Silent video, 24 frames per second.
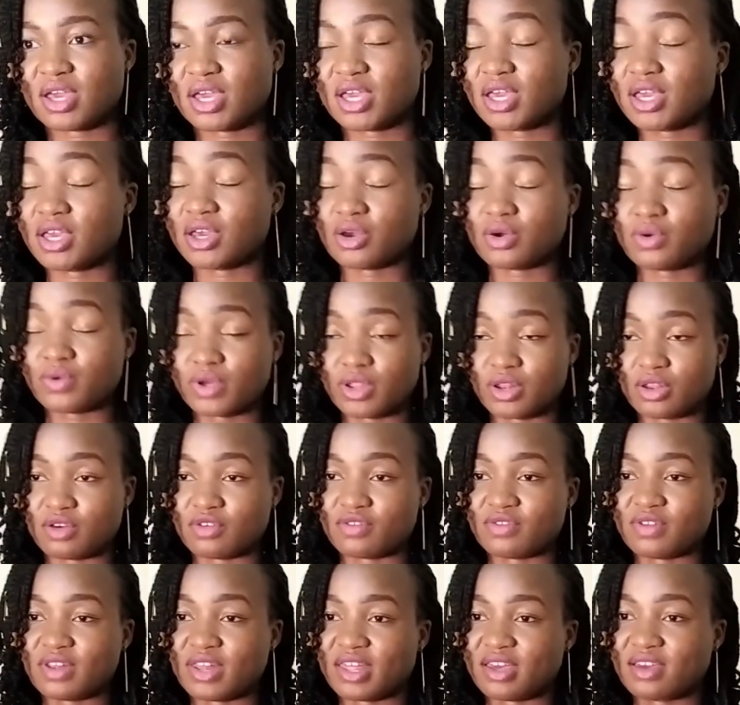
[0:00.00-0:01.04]
a wheel
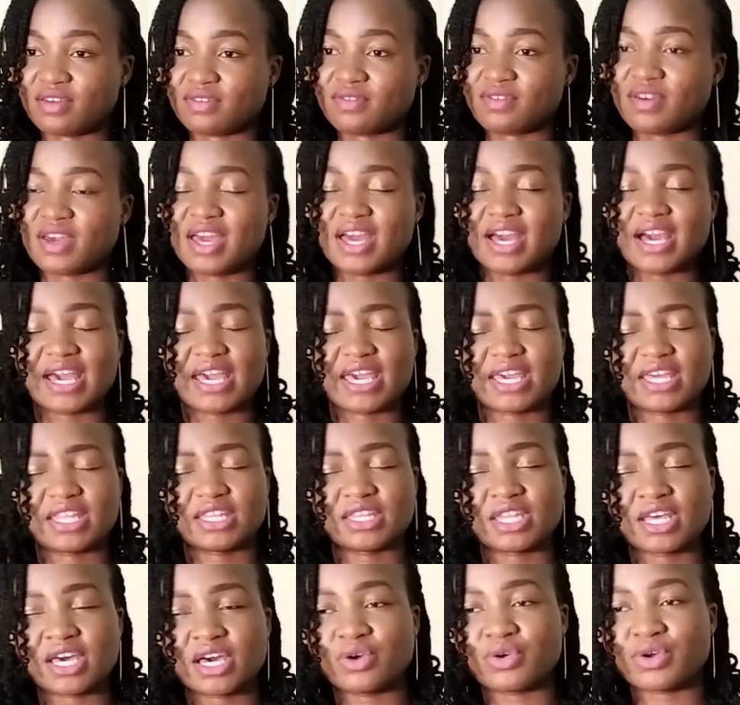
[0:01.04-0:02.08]
of life. And
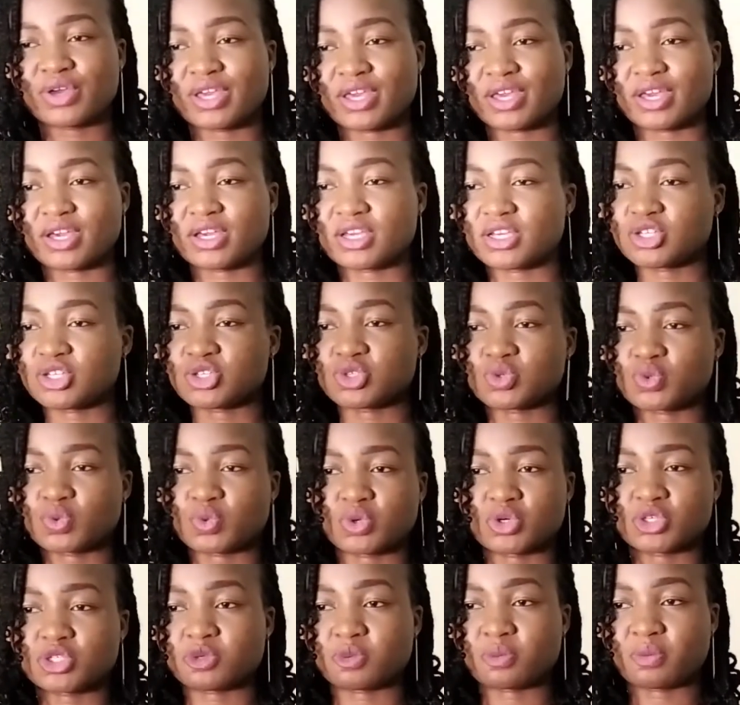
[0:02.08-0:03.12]
now here is
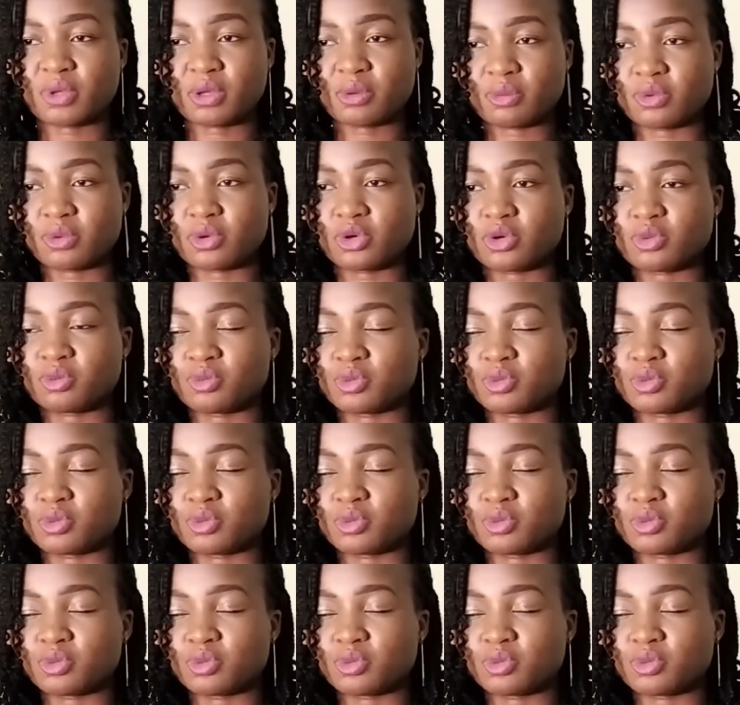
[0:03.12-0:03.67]
what people